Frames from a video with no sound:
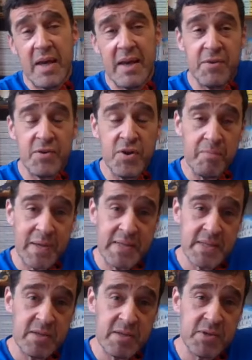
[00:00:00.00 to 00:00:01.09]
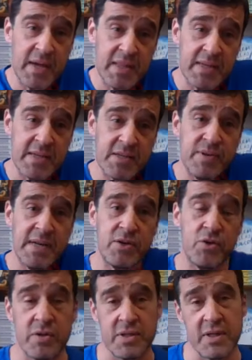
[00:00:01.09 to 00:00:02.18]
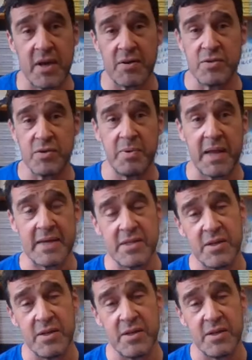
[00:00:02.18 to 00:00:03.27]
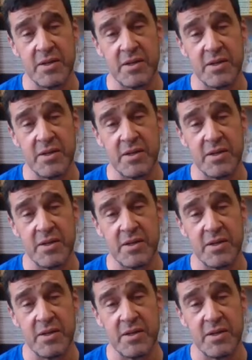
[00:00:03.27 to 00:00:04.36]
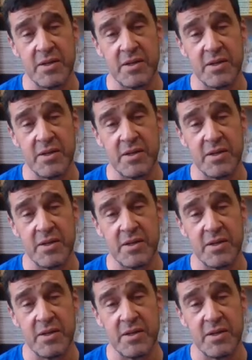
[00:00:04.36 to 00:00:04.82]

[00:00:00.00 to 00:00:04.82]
if you'd not been to them. So I think it's really good to go to a place you're writing about, if you can.